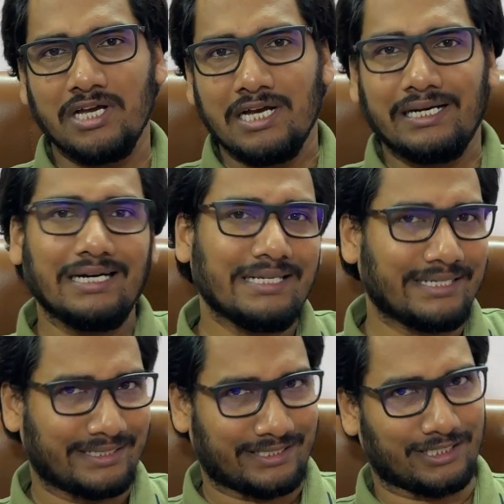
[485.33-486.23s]

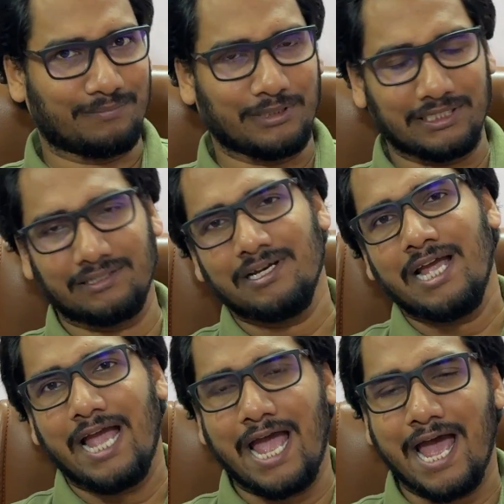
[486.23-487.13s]
religious sermon.
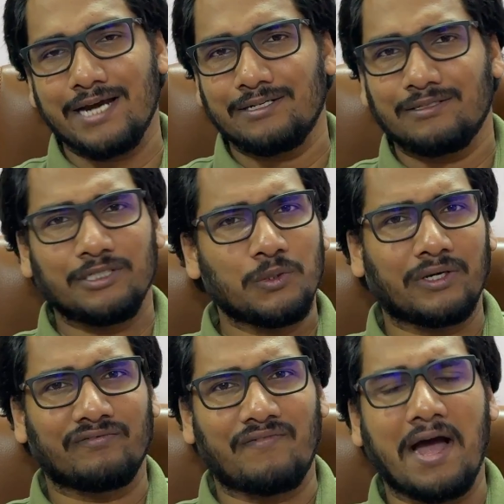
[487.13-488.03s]
And you
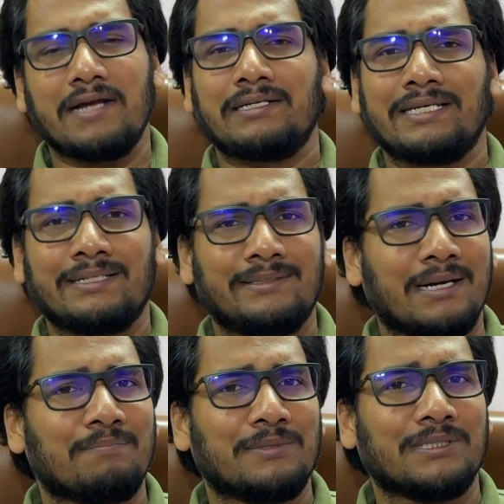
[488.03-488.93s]
can find
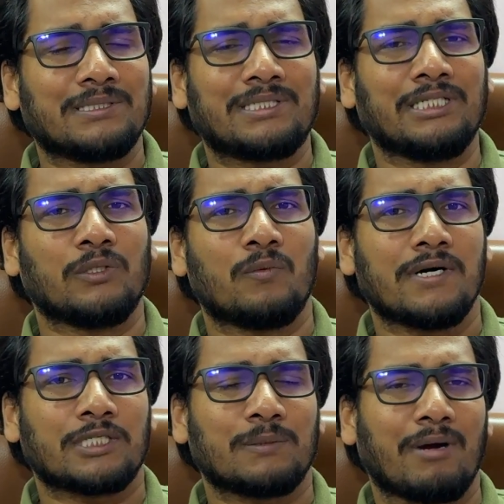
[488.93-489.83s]
examples in the
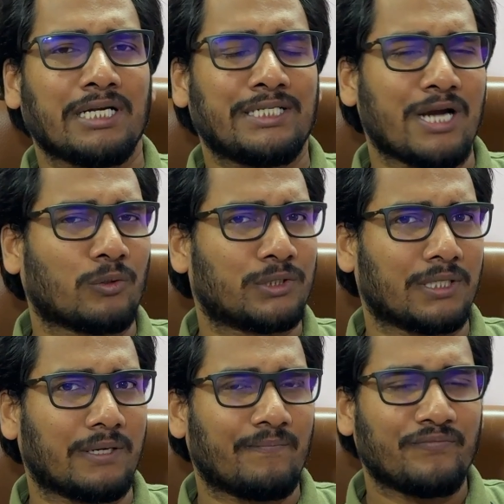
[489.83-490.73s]
works by
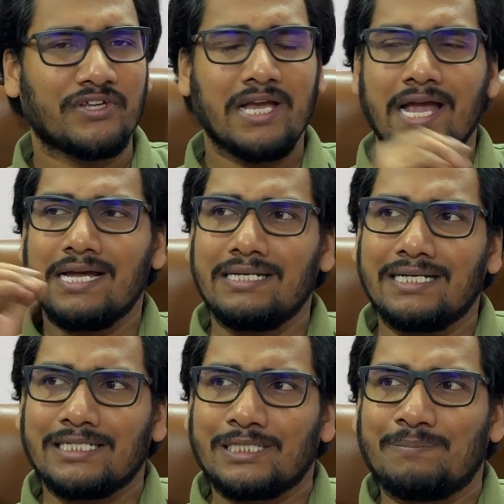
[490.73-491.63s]
Chaucer,
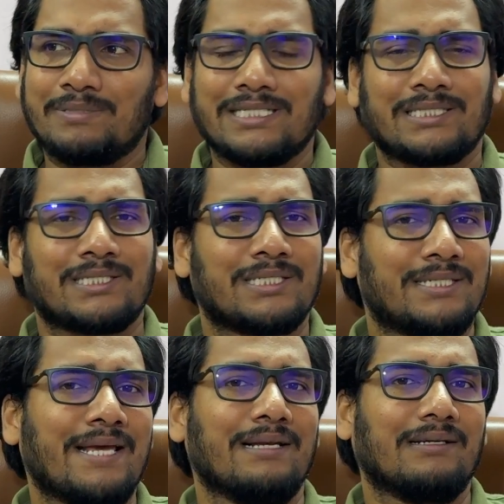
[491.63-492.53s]
Nun's Priest's
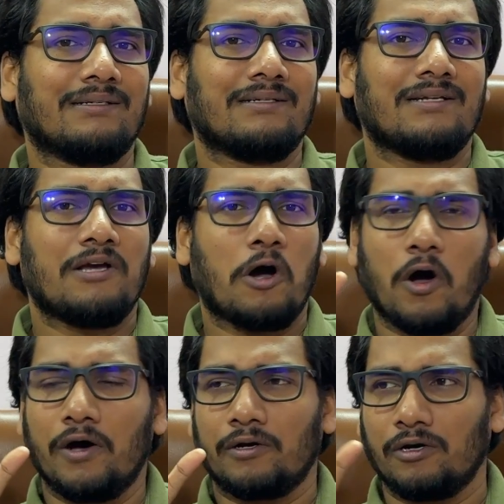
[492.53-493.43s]
Tale,
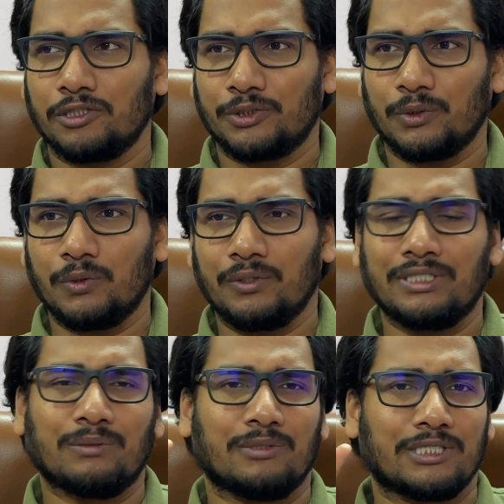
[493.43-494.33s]
or also in
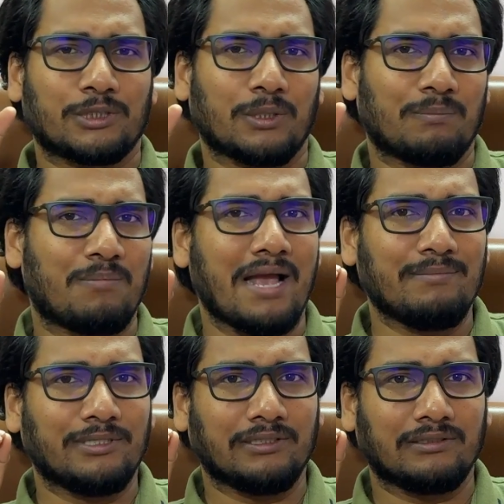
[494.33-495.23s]
the works of
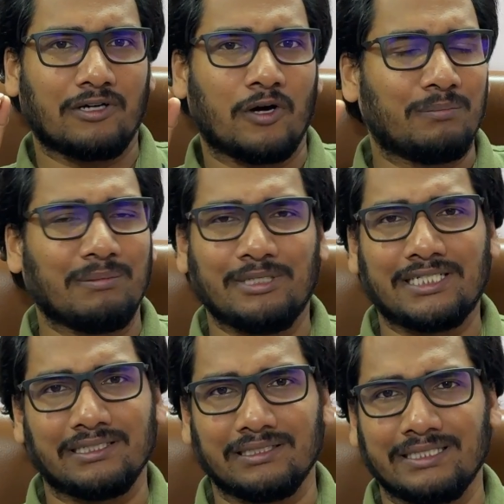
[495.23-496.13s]
Bible or
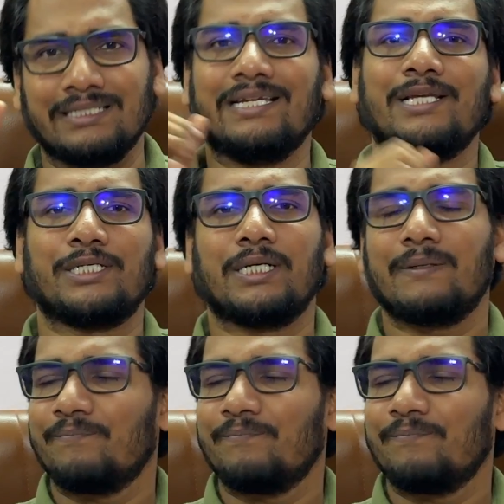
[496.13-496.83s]
biblical in nature.